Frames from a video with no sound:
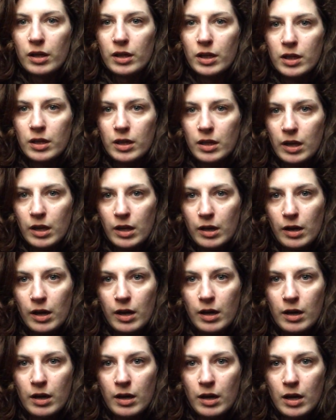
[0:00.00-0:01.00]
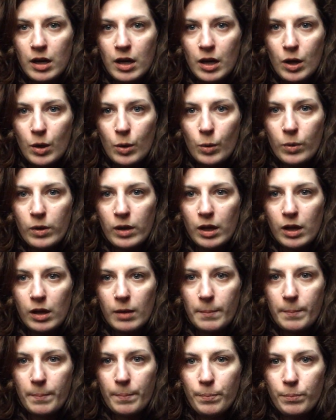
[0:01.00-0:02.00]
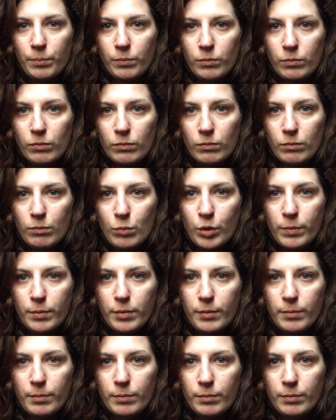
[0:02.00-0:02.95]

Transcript: at editing. Okay. Boop.